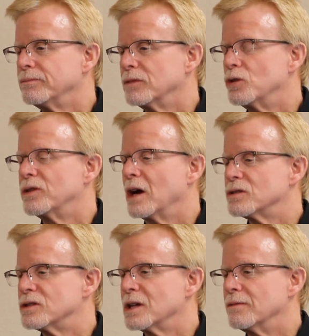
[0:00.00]

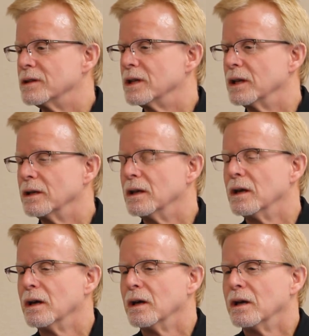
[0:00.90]
2017.
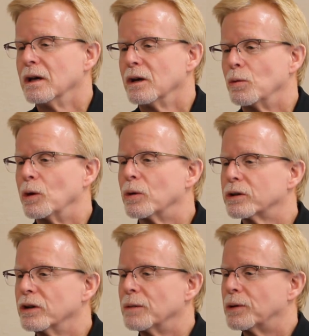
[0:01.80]
We
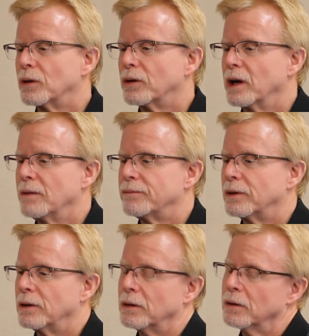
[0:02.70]
worked on the program
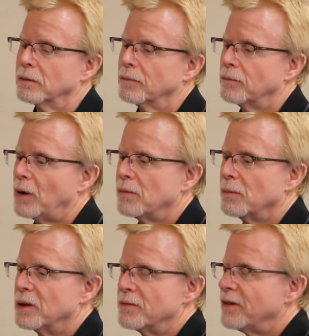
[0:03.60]
for
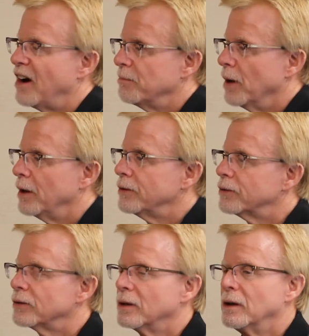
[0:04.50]
probably 5
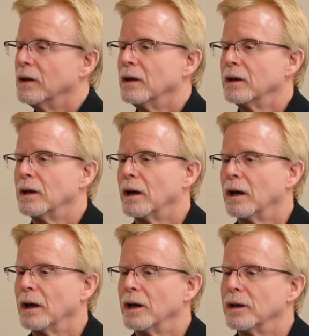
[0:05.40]
months,
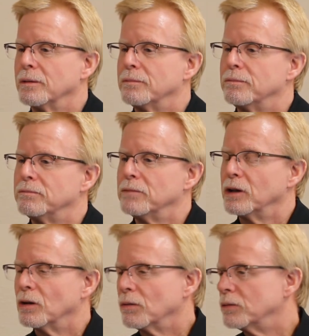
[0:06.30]

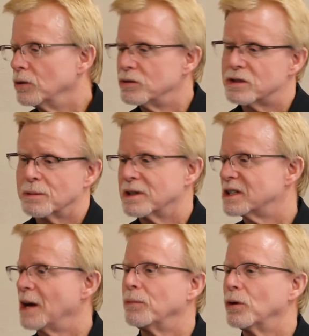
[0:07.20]
doing some
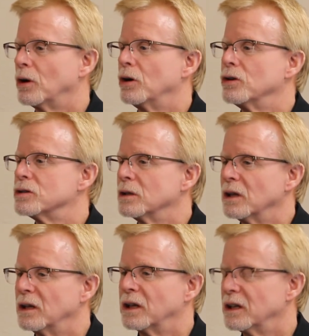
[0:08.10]
example herds
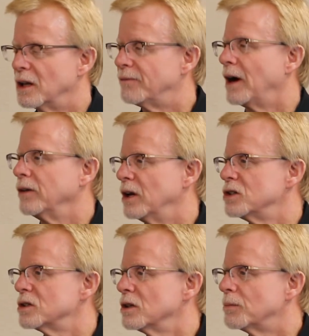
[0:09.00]
and getting the
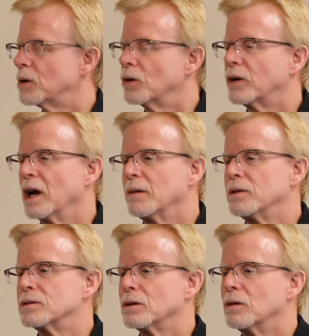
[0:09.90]
foundation of the program.
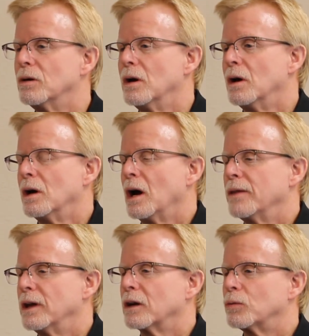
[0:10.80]
And so I
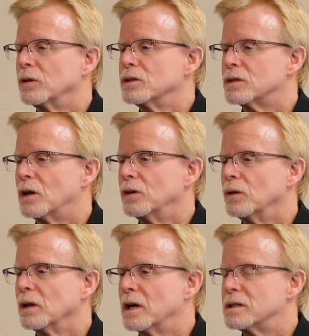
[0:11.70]
think we really started
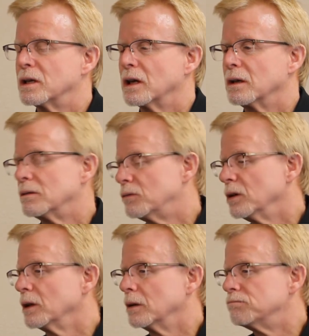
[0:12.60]
utilizing it
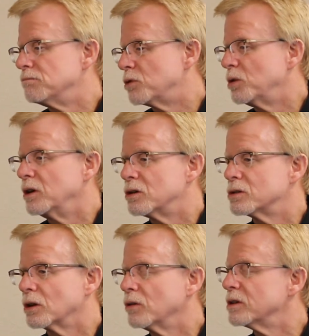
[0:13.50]
really 3
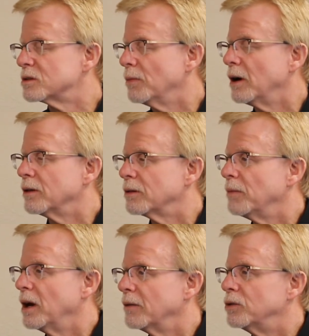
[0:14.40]
years ago this month,
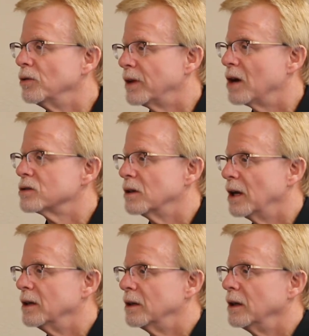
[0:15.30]
May of
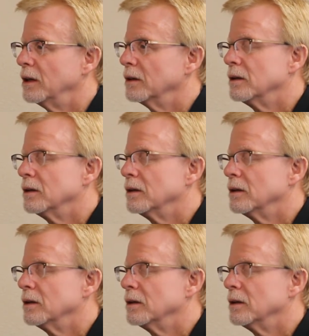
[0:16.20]
2018.